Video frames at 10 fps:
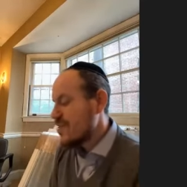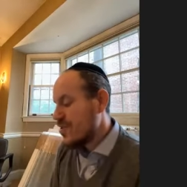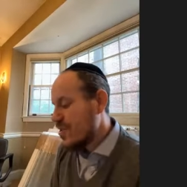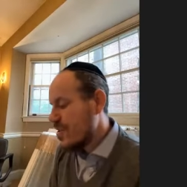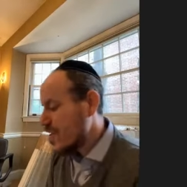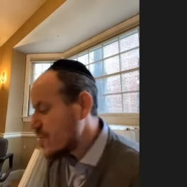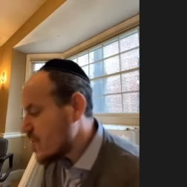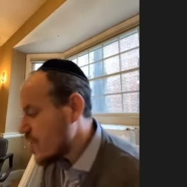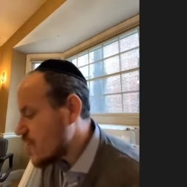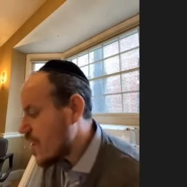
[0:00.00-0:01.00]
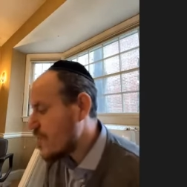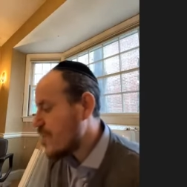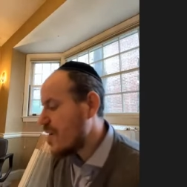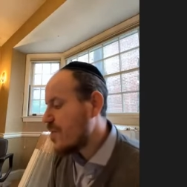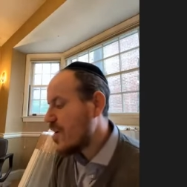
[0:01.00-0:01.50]
good. So Tana
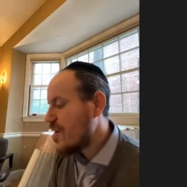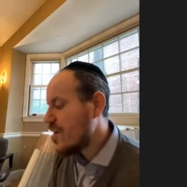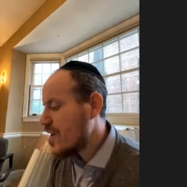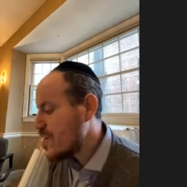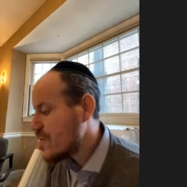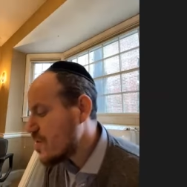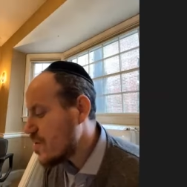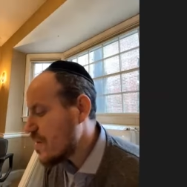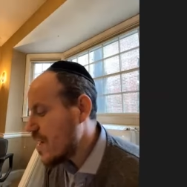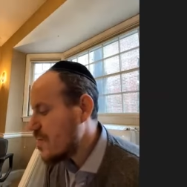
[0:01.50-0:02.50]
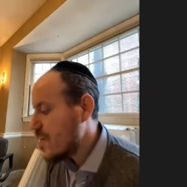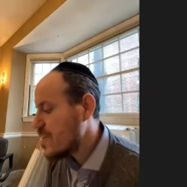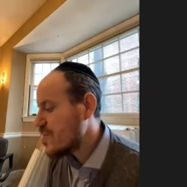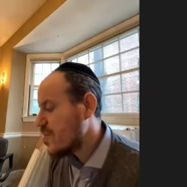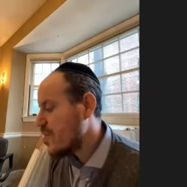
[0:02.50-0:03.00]
Rabbanon. So the
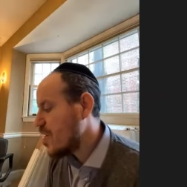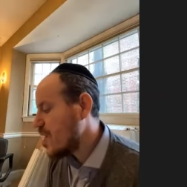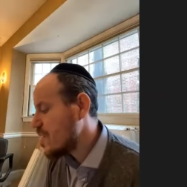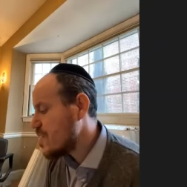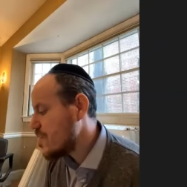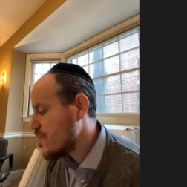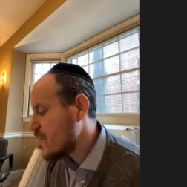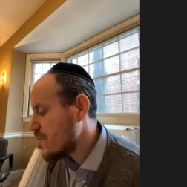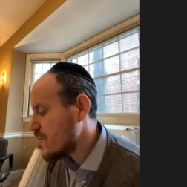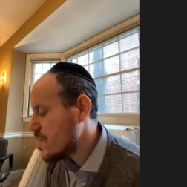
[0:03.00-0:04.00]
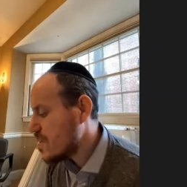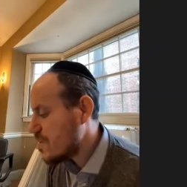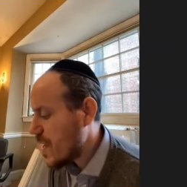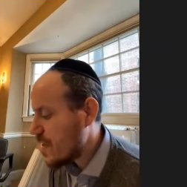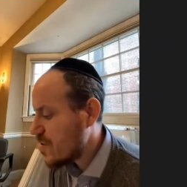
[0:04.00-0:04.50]
rabbis taught with
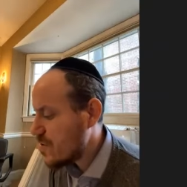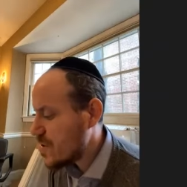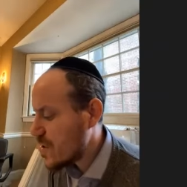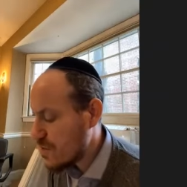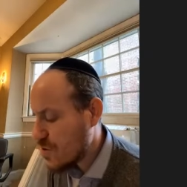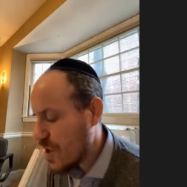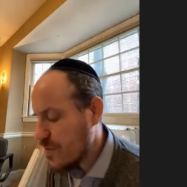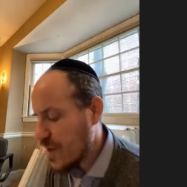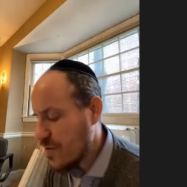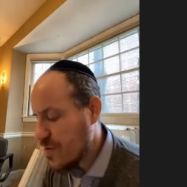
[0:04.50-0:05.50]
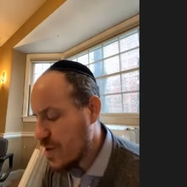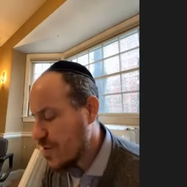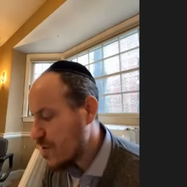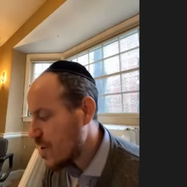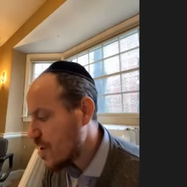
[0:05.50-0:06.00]
respect to since we're talking about
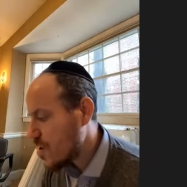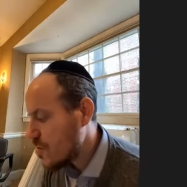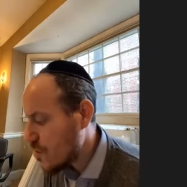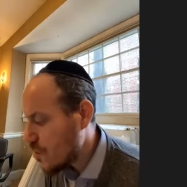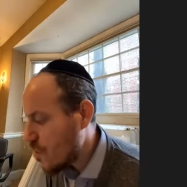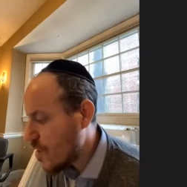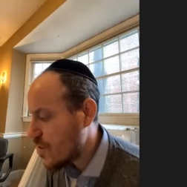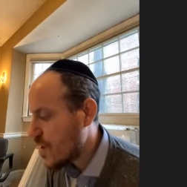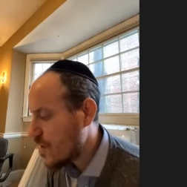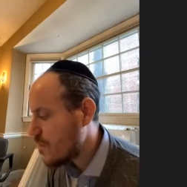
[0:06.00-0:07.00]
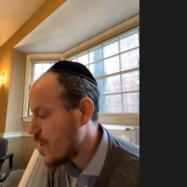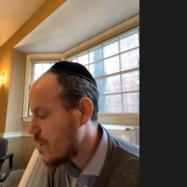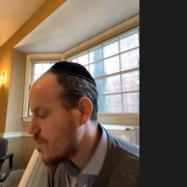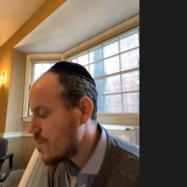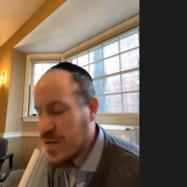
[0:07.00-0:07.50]
the the, the watering
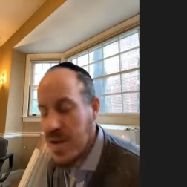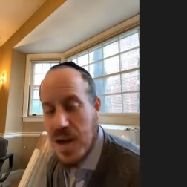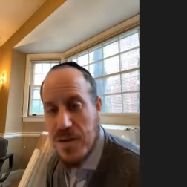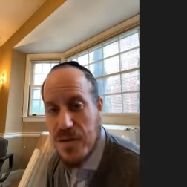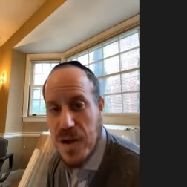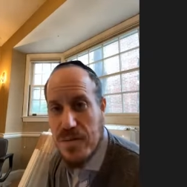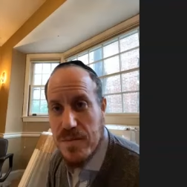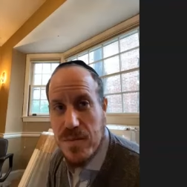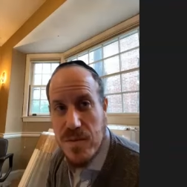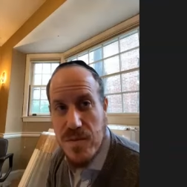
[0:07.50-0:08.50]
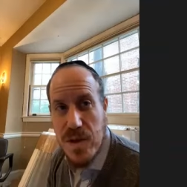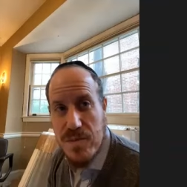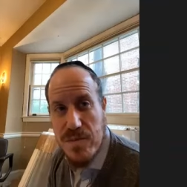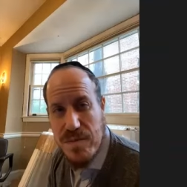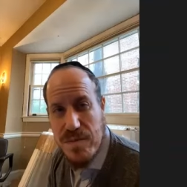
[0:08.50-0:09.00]
from uh, from
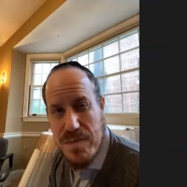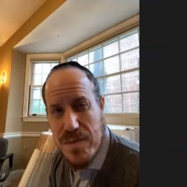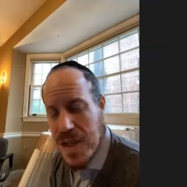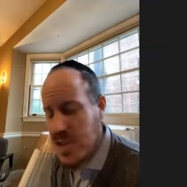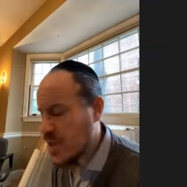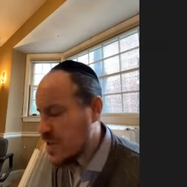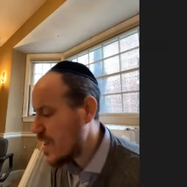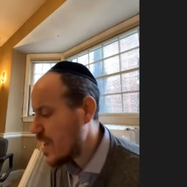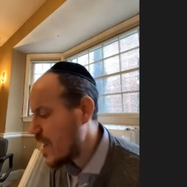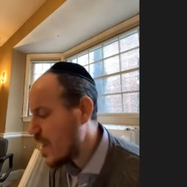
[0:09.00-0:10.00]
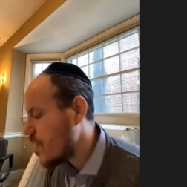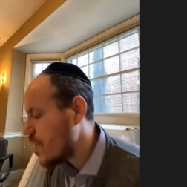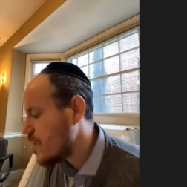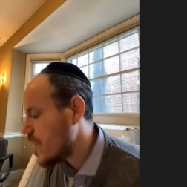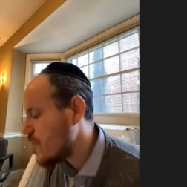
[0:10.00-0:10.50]
from ditches that have
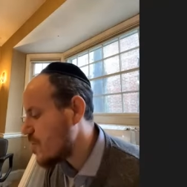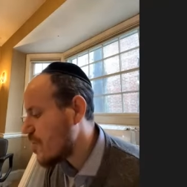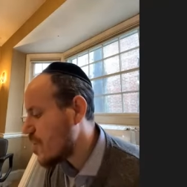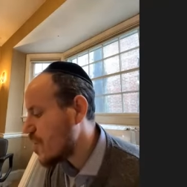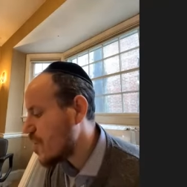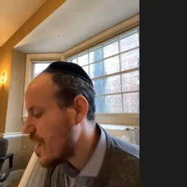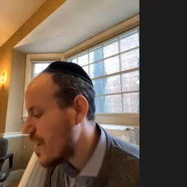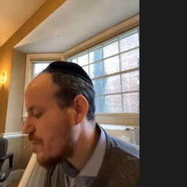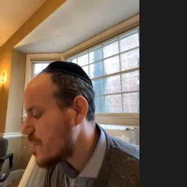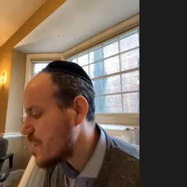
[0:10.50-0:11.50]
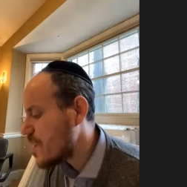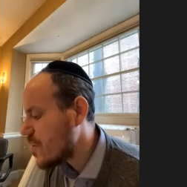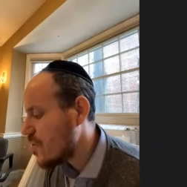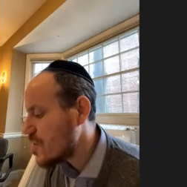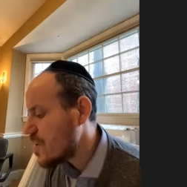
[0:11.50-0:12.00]
water in them, Tanarabanan
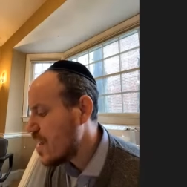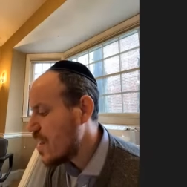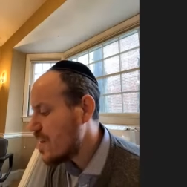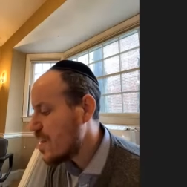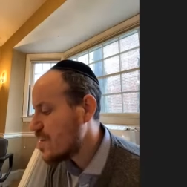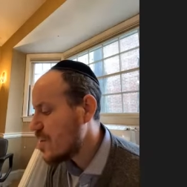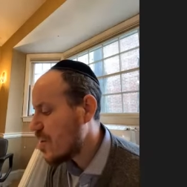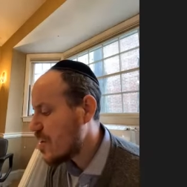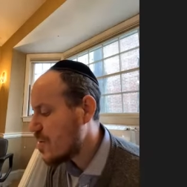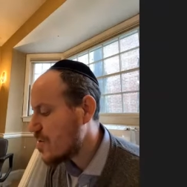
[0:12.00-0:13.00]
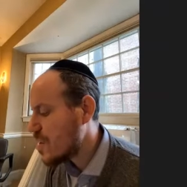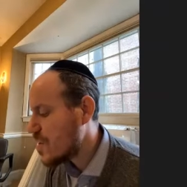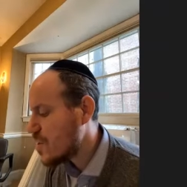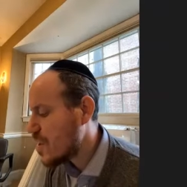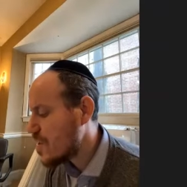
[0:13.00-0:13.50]
Hapasikos, these are little
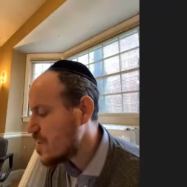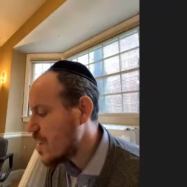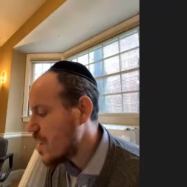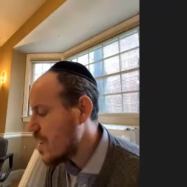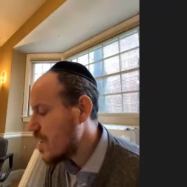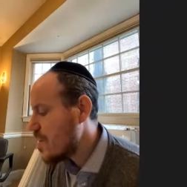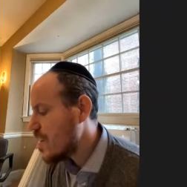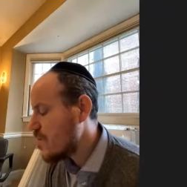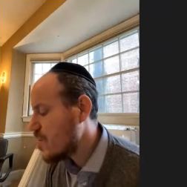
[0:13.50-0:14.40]
ditches that